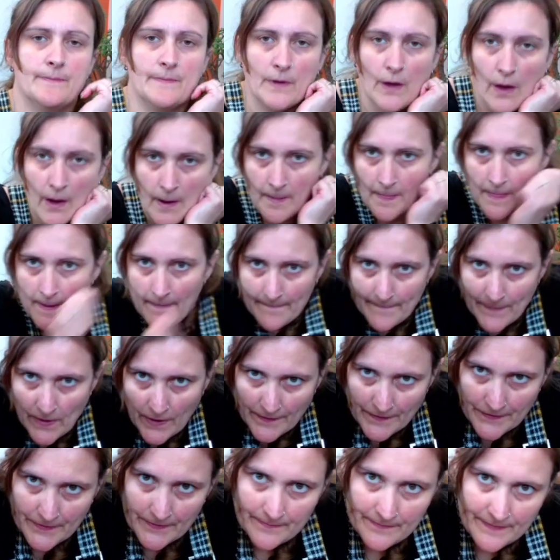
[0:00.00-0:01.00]
On the
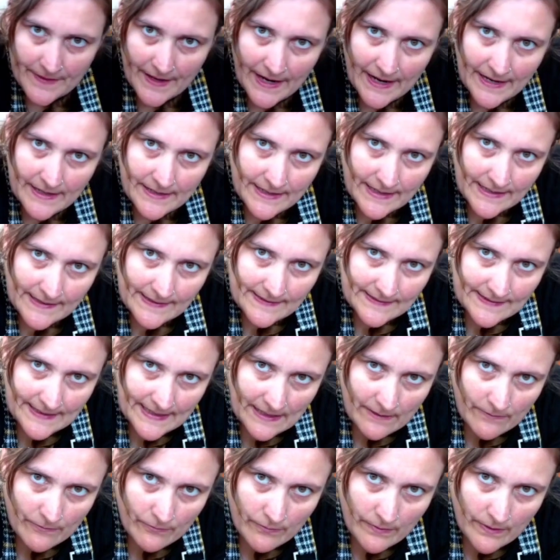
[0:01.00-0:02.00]
bottom there, you can
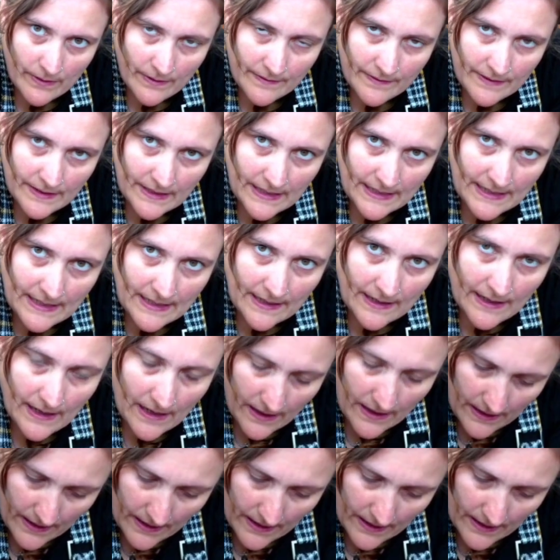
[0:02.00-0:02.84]
see the